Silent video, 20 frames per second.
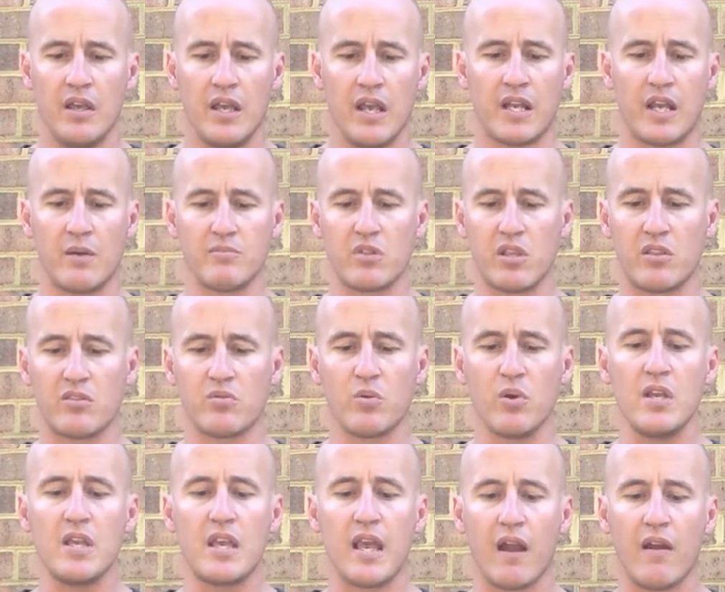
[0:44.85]
It comes in
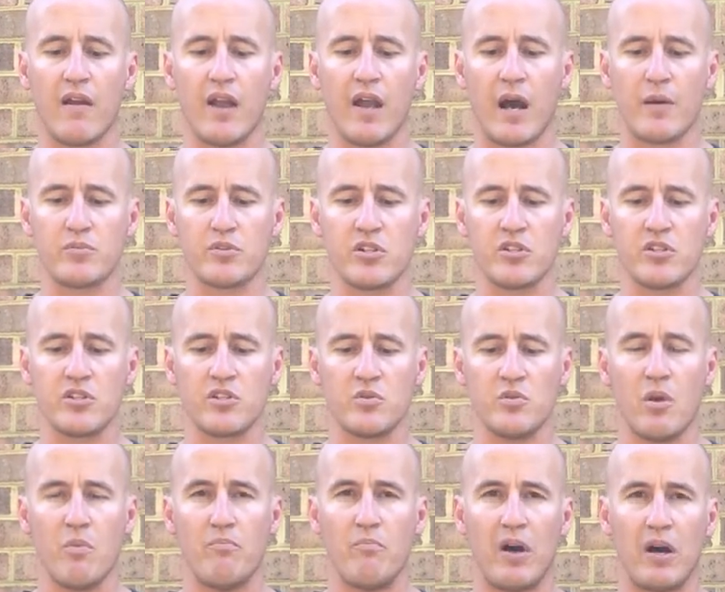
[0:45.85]
three carry options,
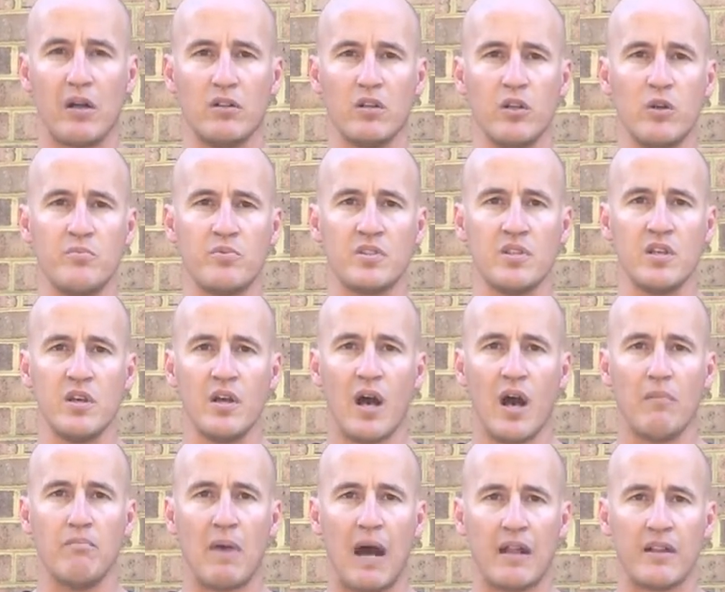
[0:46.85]
belt loops,
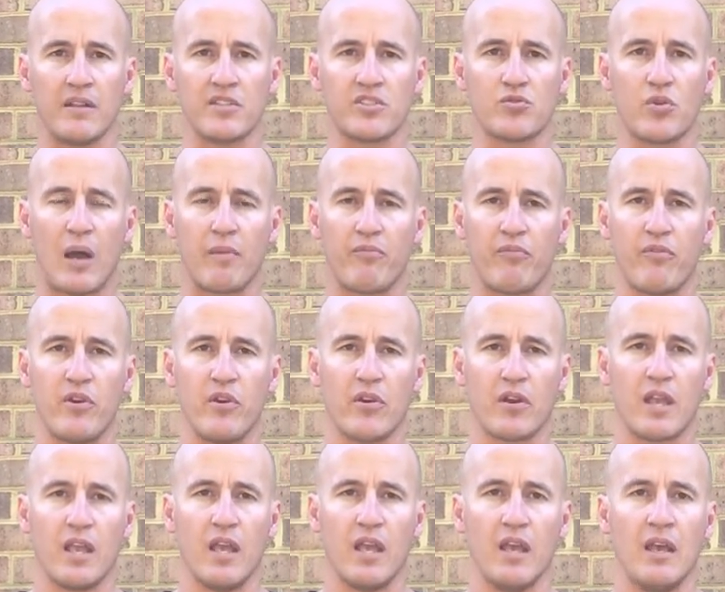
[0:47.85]
a MOLLE strap for your
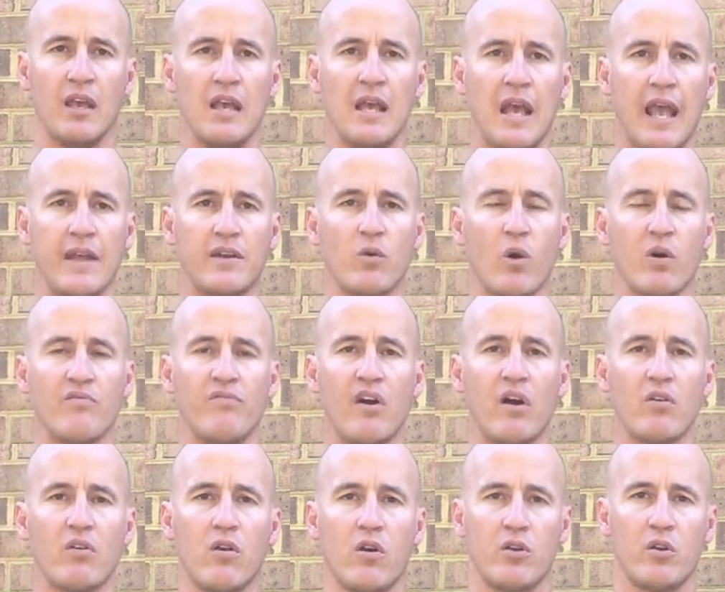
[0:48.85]
kit, and or
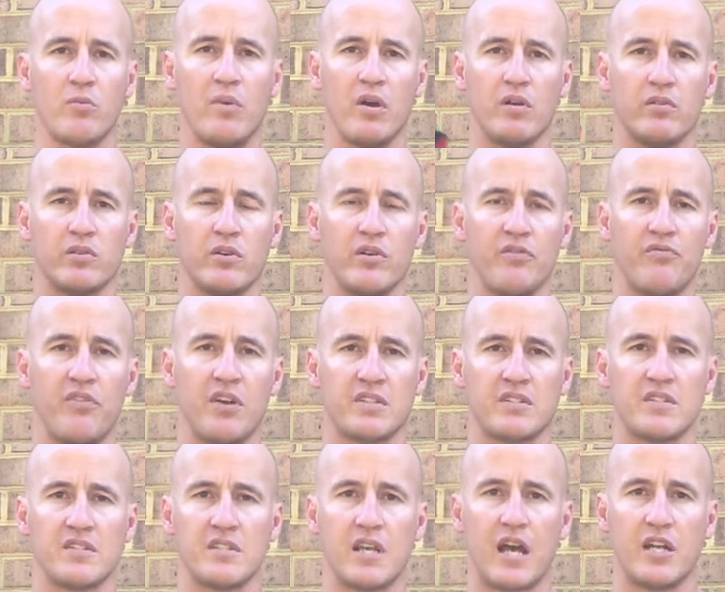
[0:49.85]
Velcro to be able to
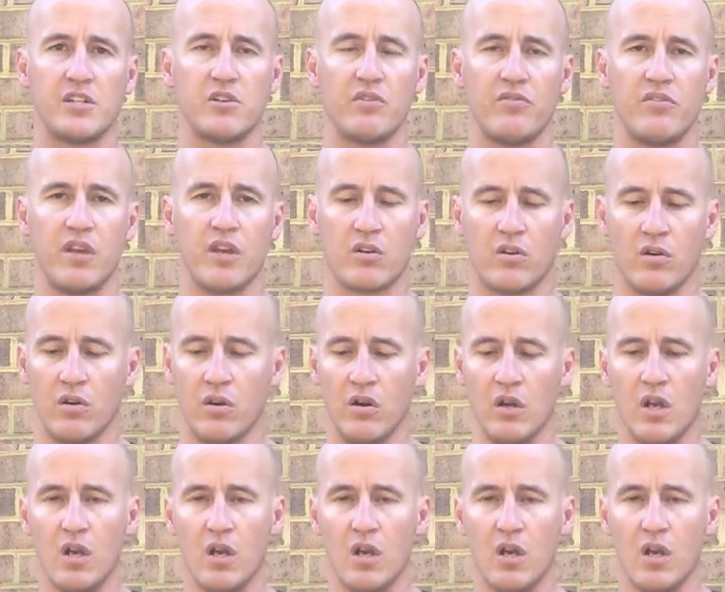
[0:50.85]
affix inside your vehicle.